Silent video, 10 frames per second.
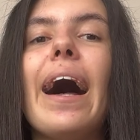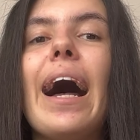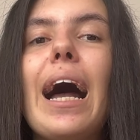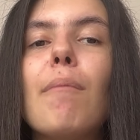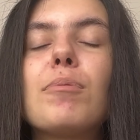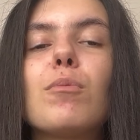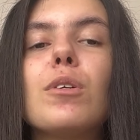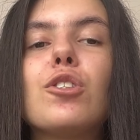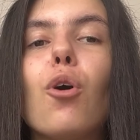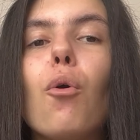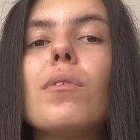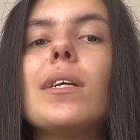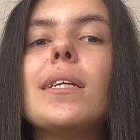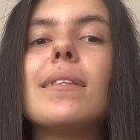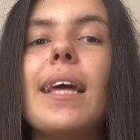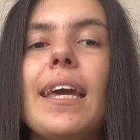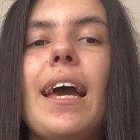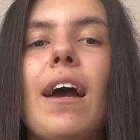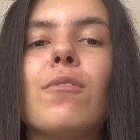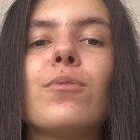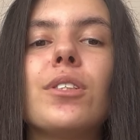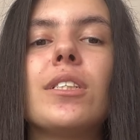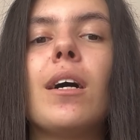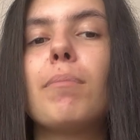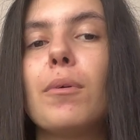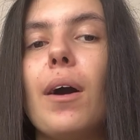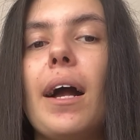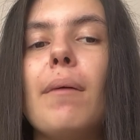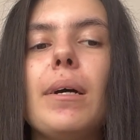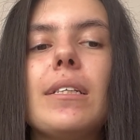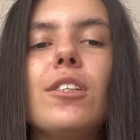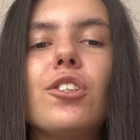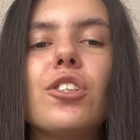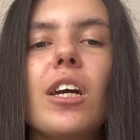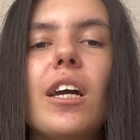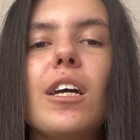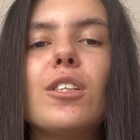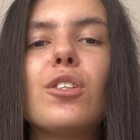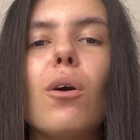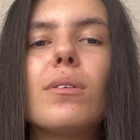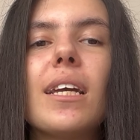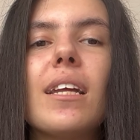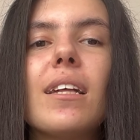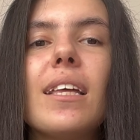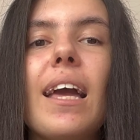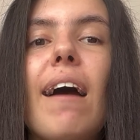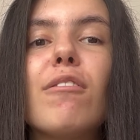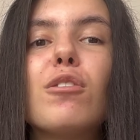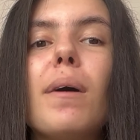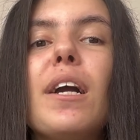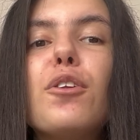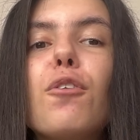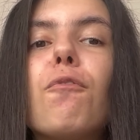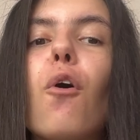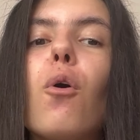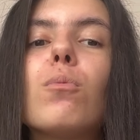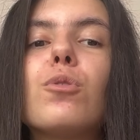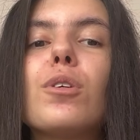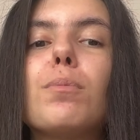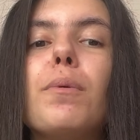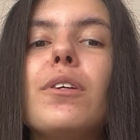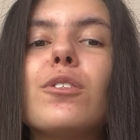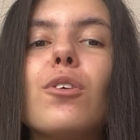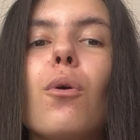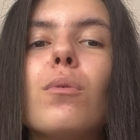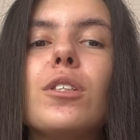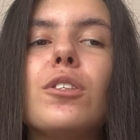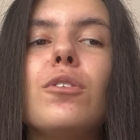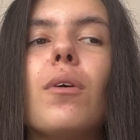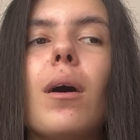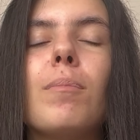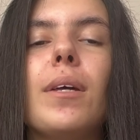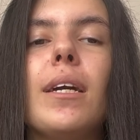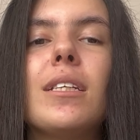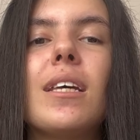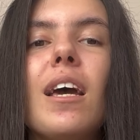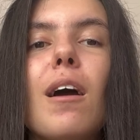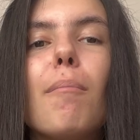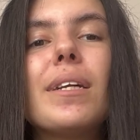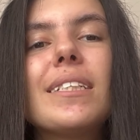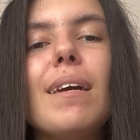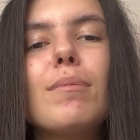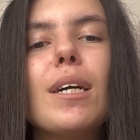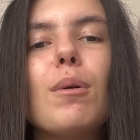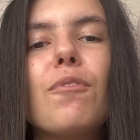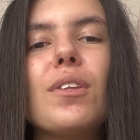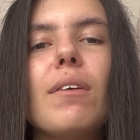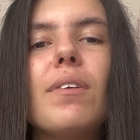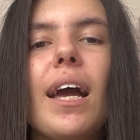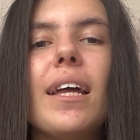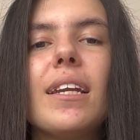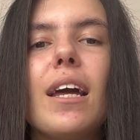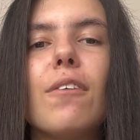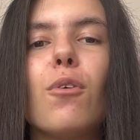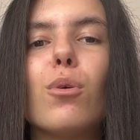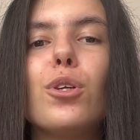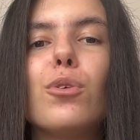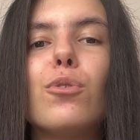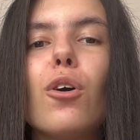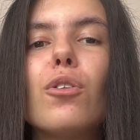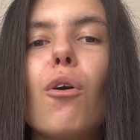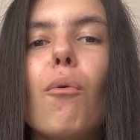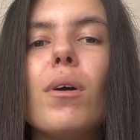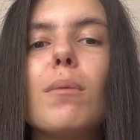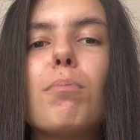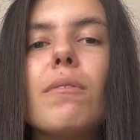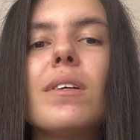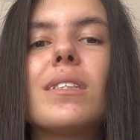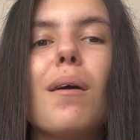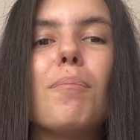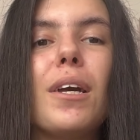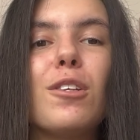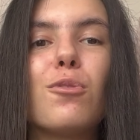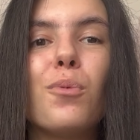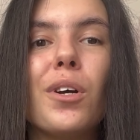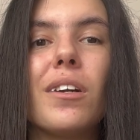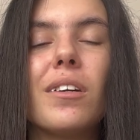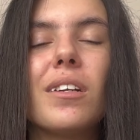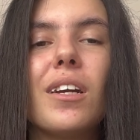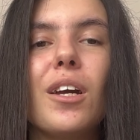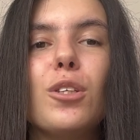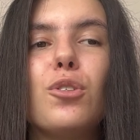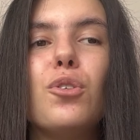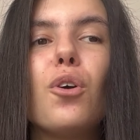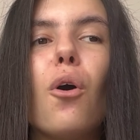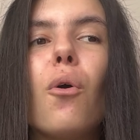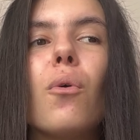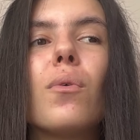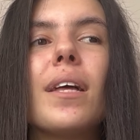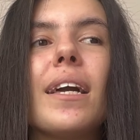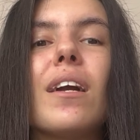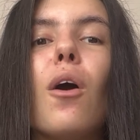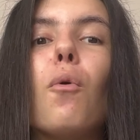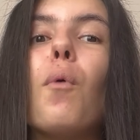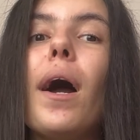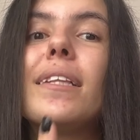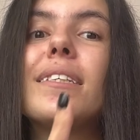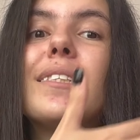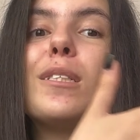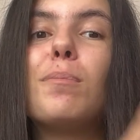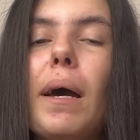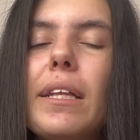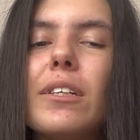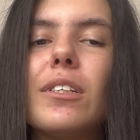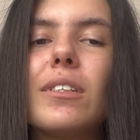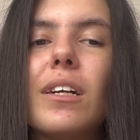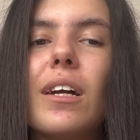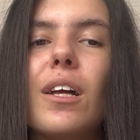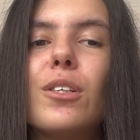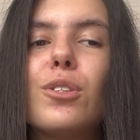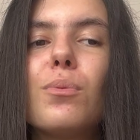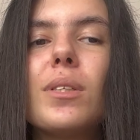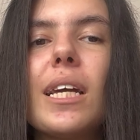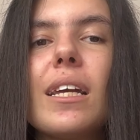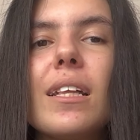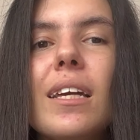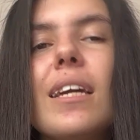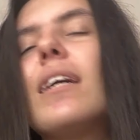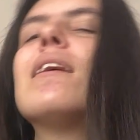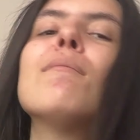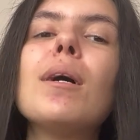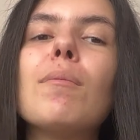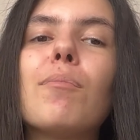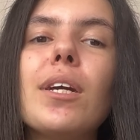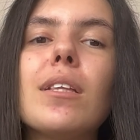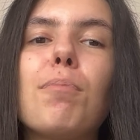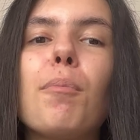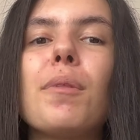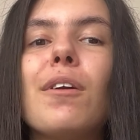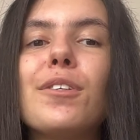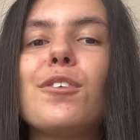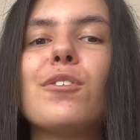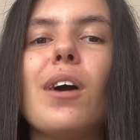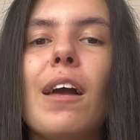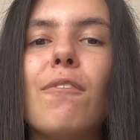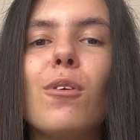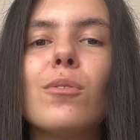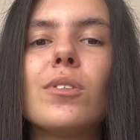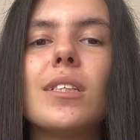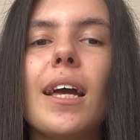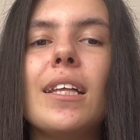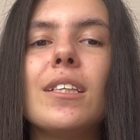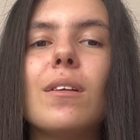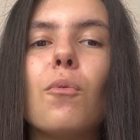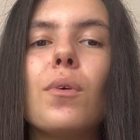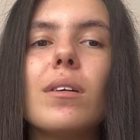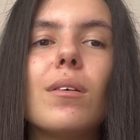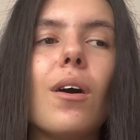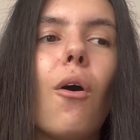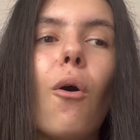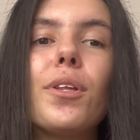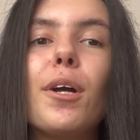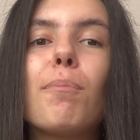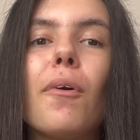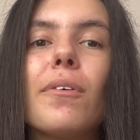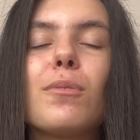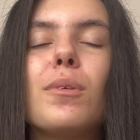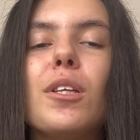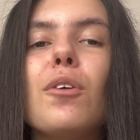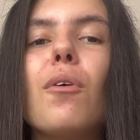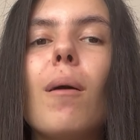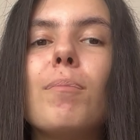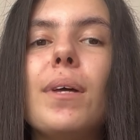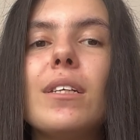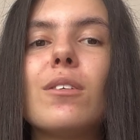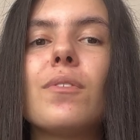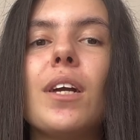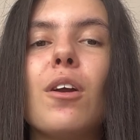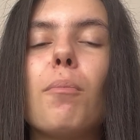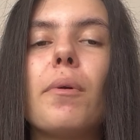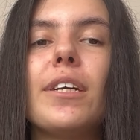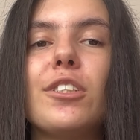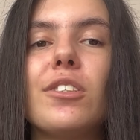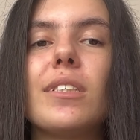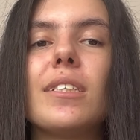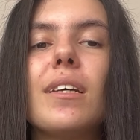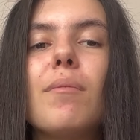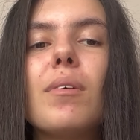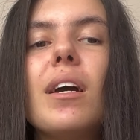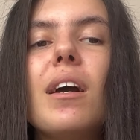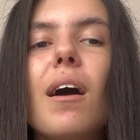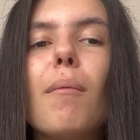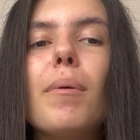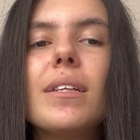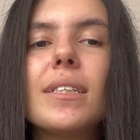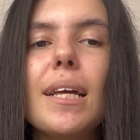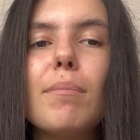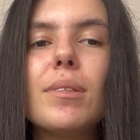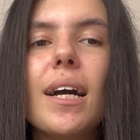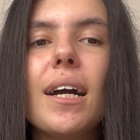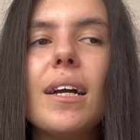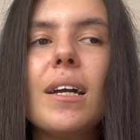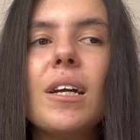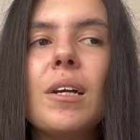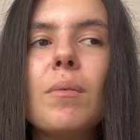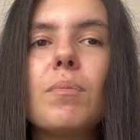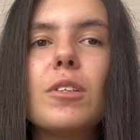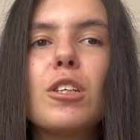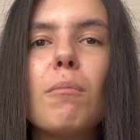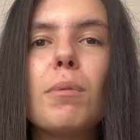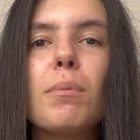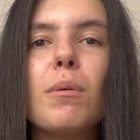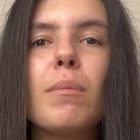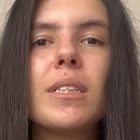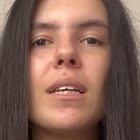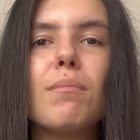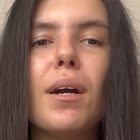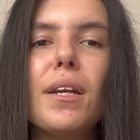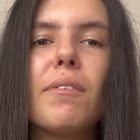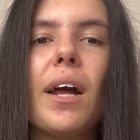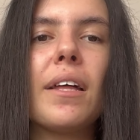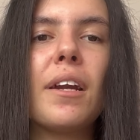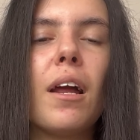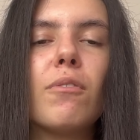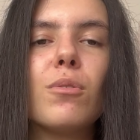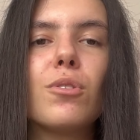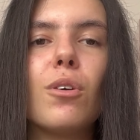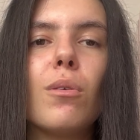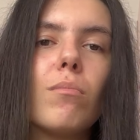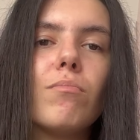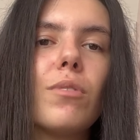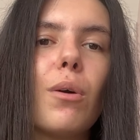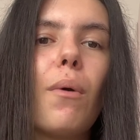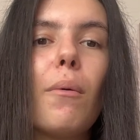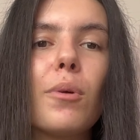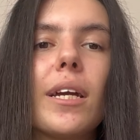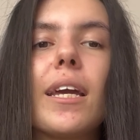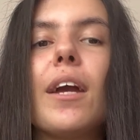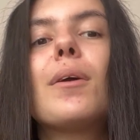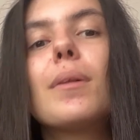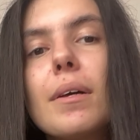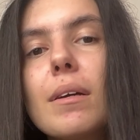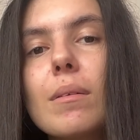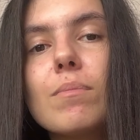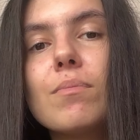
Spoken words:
apps which only they have, for example, iMessage. So technically I have to buy a new phone to experience all these new updates. But at the same time, if you never had an iPhone, you don't know what the previous updates were to know like why this is better. So technically it might bring the popularity to iPhones and all their products with the new updates of their operation system. But at the same time, some people might say, I never had an iPhone, so why would I care? Like,